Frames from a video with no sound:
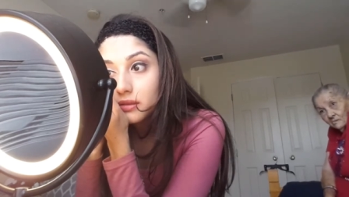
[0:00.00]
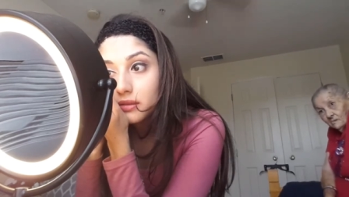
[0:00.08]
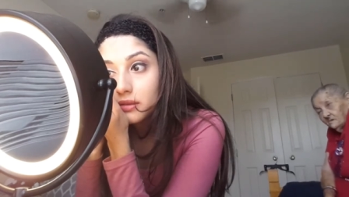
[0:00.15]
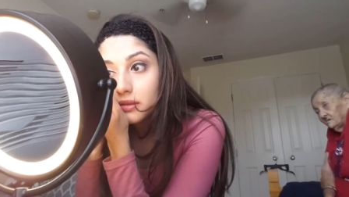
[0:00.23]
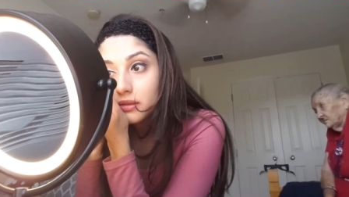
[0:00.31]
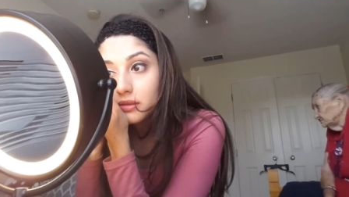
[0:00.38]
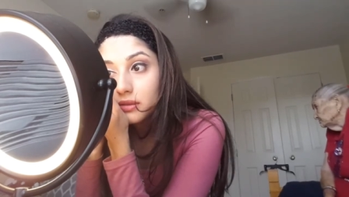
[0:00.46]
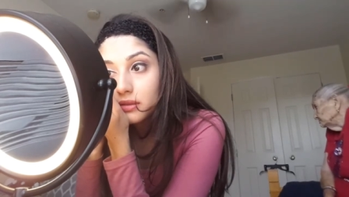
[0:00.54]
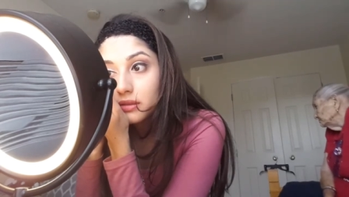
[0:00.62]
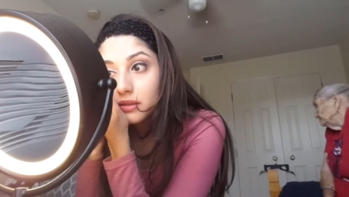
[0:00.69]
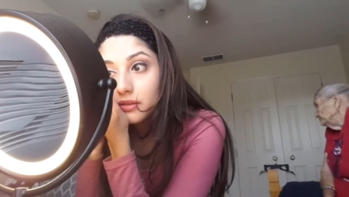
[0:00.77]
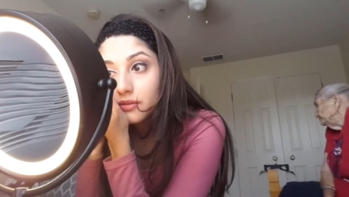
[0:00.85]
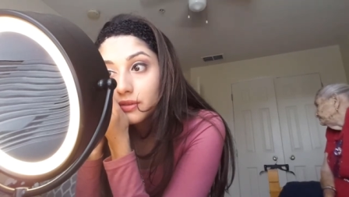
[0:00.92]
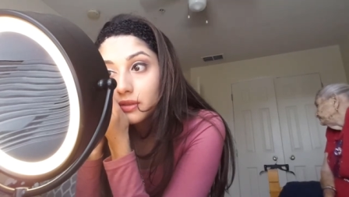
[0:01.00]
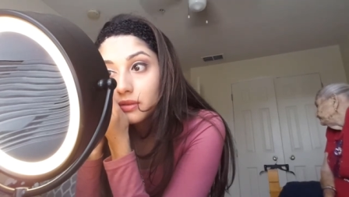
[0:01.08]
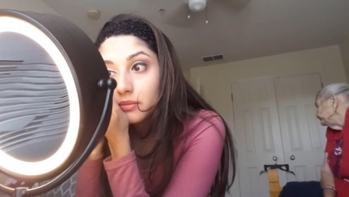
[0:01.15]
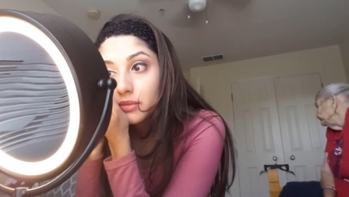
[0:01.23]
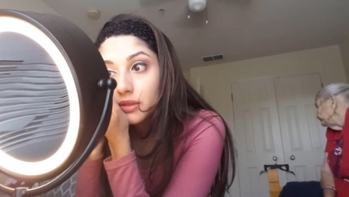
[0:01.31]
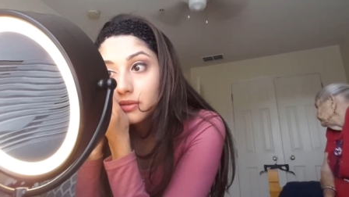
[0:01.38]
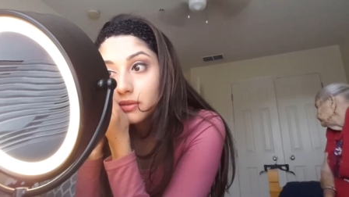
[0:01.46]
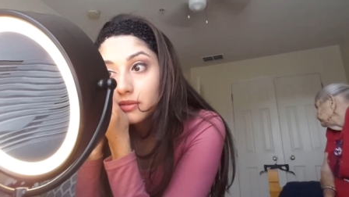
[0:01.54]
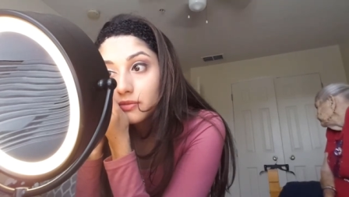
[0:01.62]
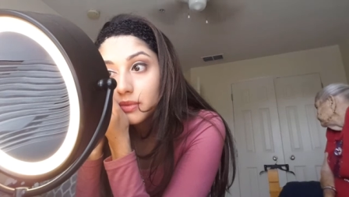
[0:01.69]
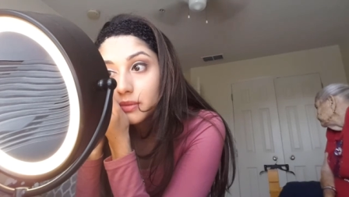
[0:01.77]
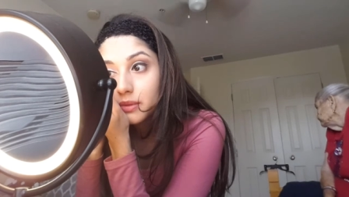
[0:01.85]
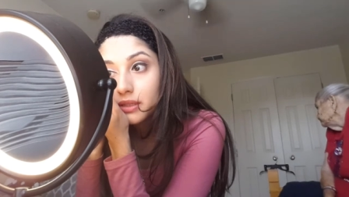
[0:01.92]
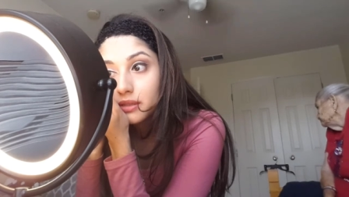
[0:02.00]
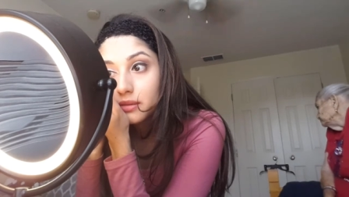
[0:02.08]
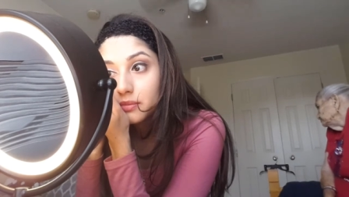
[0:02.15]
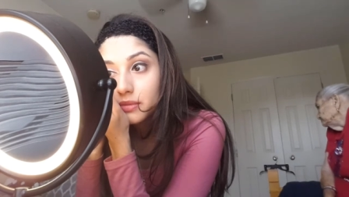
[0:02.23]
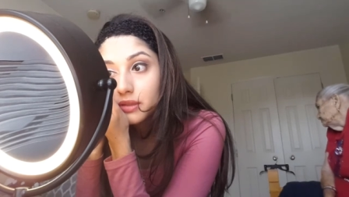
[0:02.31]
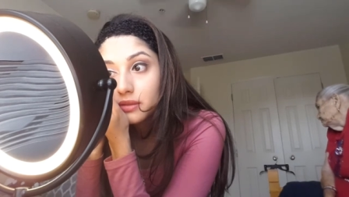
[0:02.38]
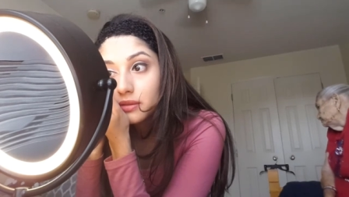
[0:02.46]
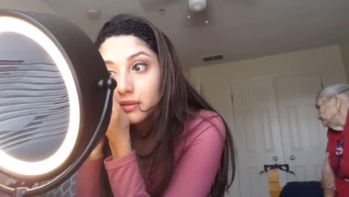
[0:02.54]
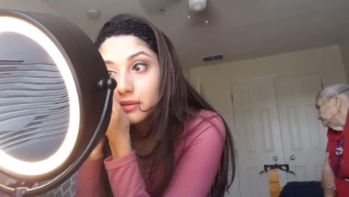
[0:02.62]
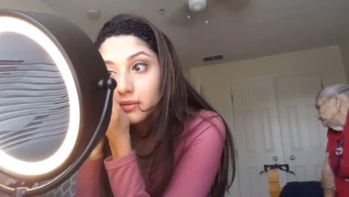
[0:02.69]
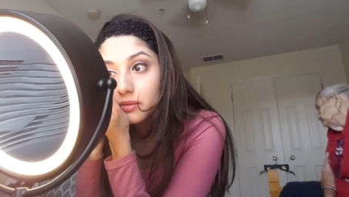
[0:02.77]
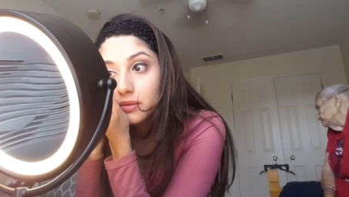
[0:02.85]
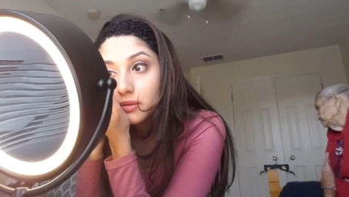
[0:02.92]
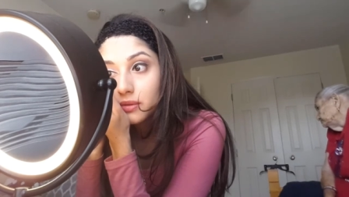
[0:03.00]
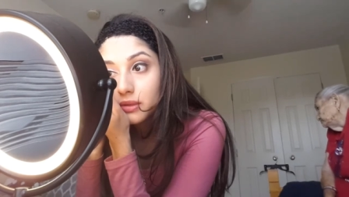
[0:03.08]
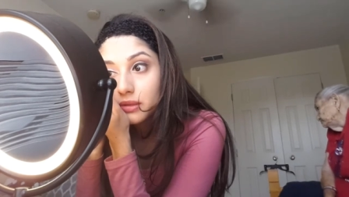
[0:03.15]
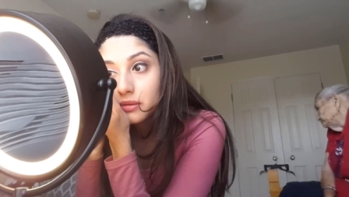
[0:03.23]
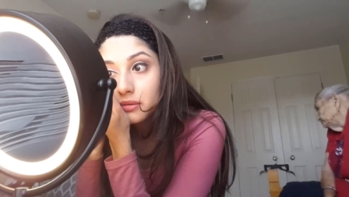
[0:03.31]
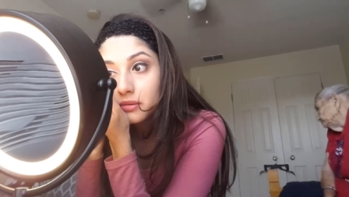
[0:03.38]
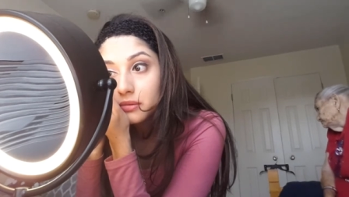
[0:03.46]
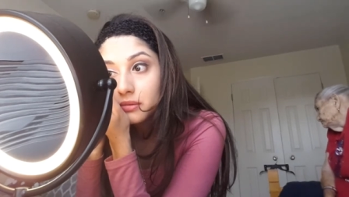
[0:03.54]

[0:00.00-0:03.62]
and it turns off in the middle of my makeup, it's a little annoying.